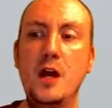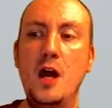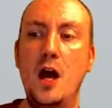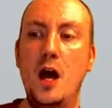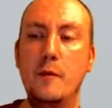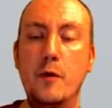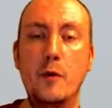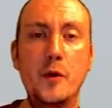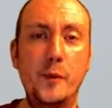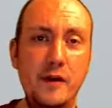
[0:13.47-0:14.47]
I want to
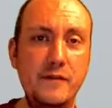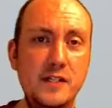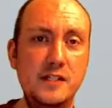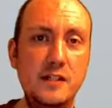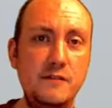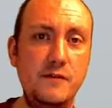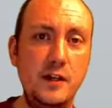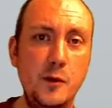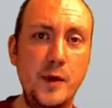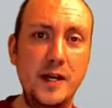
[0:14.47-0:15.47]
preface this video
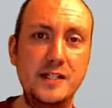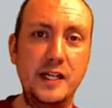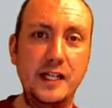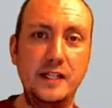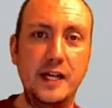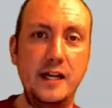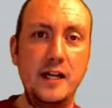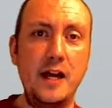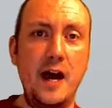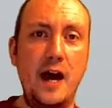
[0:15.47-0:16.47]
by saying that
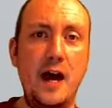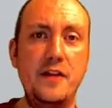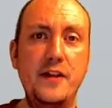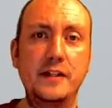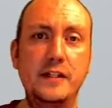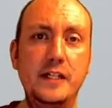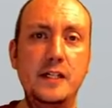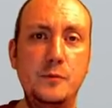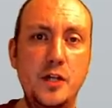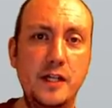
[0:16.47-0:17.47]
I think the
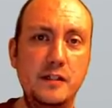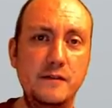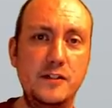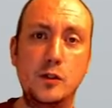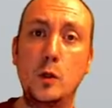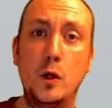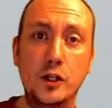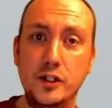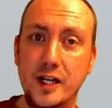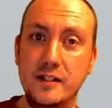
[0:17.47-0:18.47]
objective is no longer
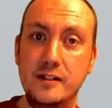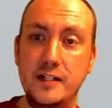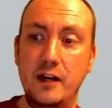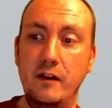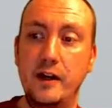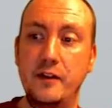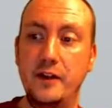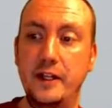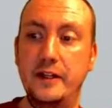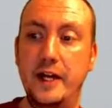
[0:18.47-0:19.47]
necessary. I think
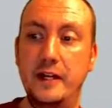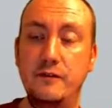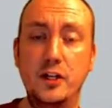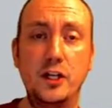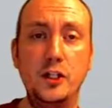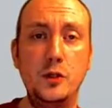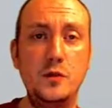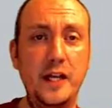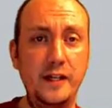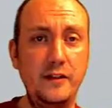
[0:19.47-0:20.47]
that if you're going to use
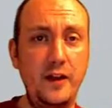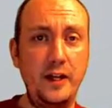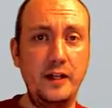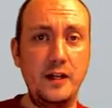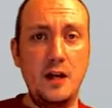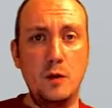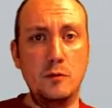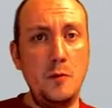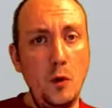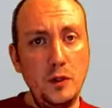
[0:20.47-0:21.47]
anything
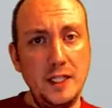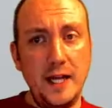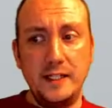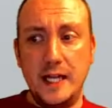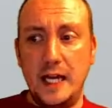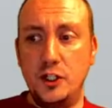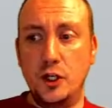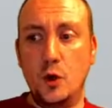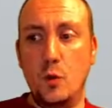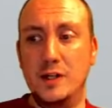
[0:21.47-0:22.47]
remotely like that, you're going
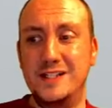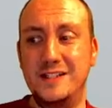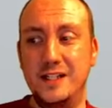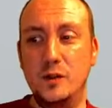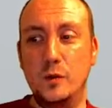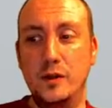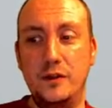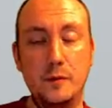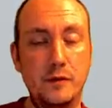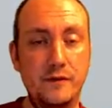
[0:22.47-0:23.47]
to want to stick with the
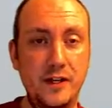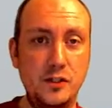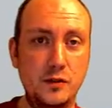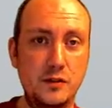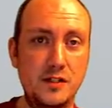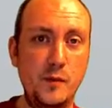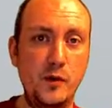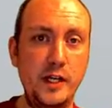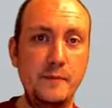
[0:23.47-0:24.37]
professional summary.